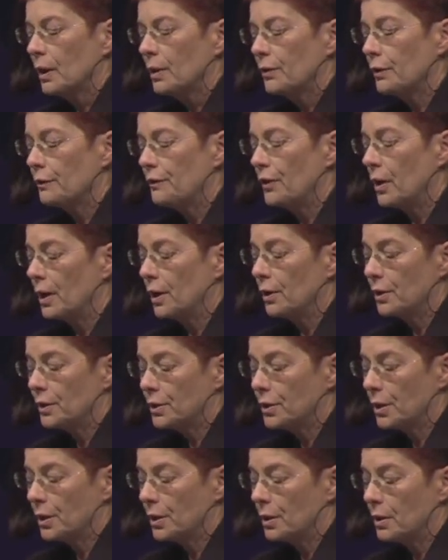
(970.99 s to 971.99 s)
The
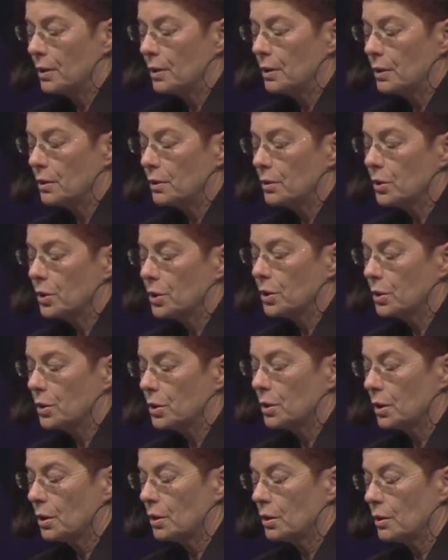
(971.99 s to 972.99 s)
violence
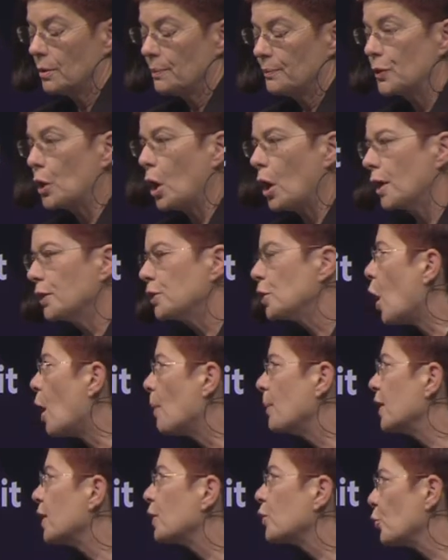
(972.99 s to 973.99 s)
against um, non
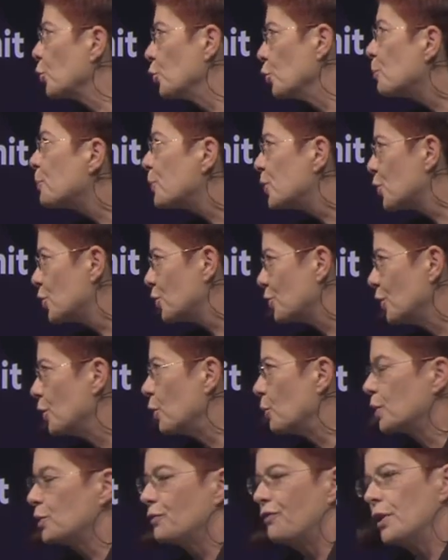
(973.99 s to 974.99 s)
dominant groups, you
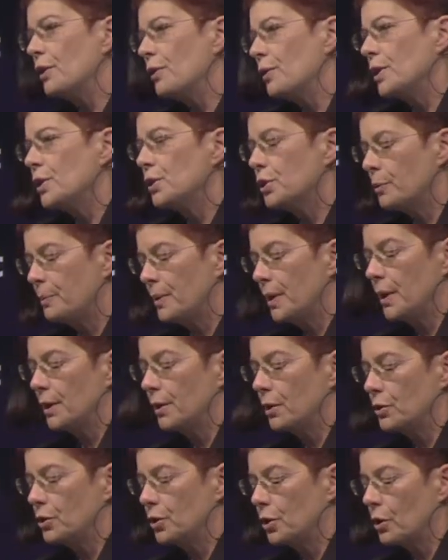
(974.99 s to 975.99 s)
know, which varies
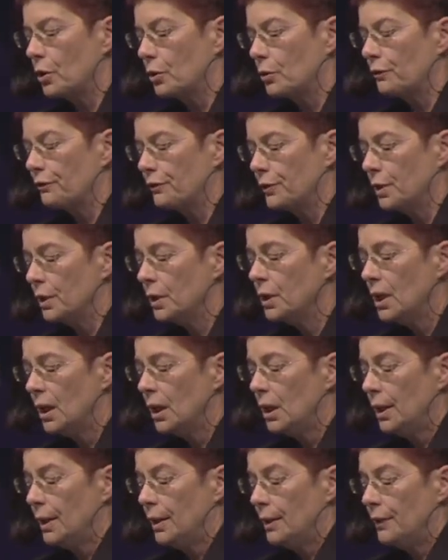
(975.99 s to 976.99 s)
depending on geography.
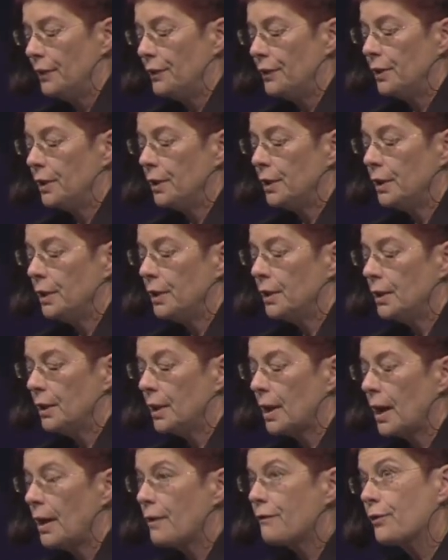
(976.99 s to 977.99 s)
The
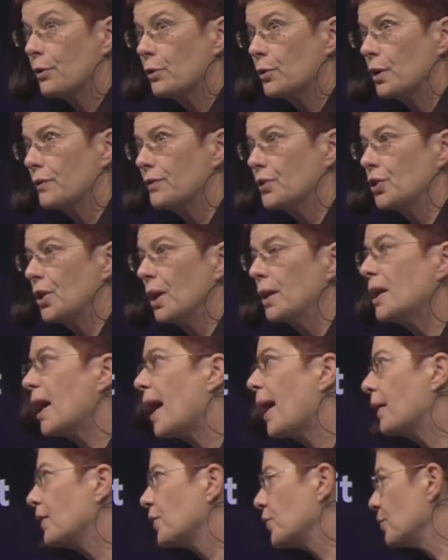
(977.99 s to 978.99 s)
effort of state
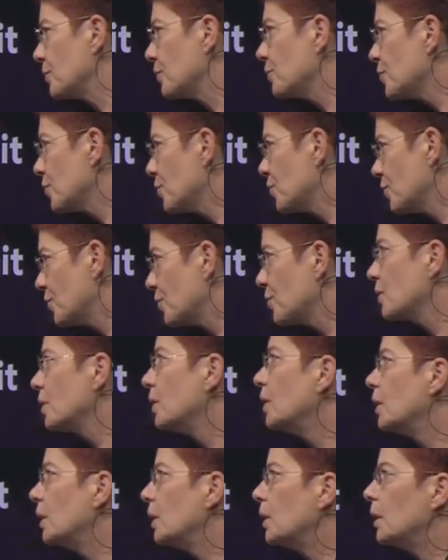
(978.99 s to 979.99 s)
actors,
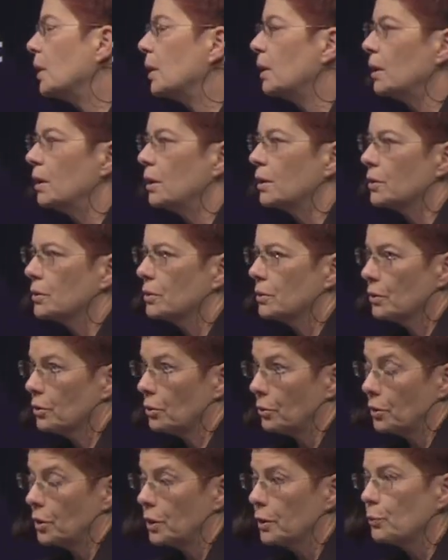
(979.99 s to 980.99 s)
uh,
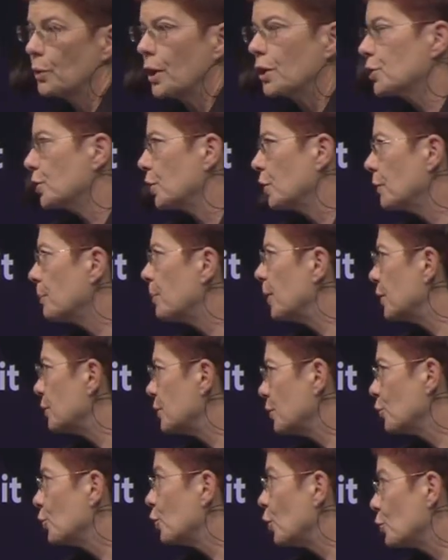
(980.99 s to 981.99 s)
currently Russia, but
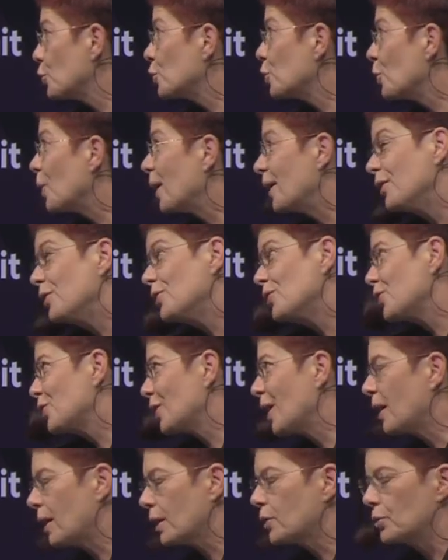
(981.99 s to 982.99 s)
who knows who else,
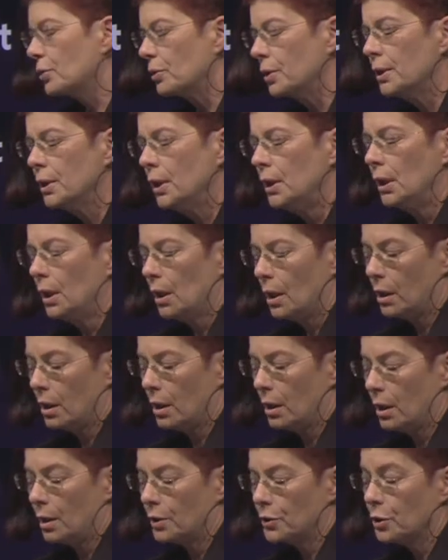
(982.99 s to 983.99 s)
actually,
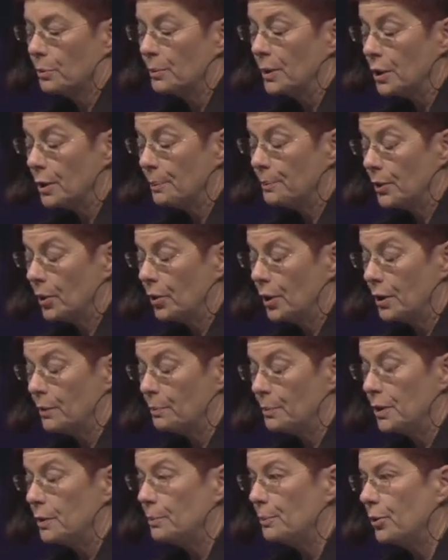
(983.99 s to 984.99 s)
right. uh, to
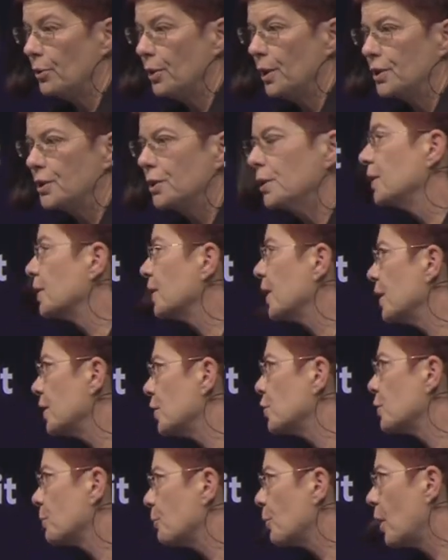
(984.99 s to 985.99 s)
manipulate people and to
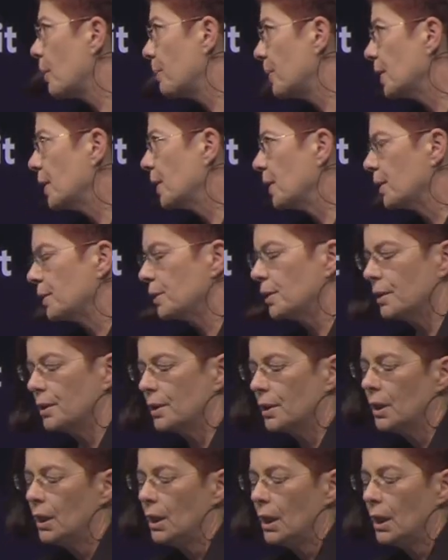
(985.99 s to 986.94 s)
engage in propaganda.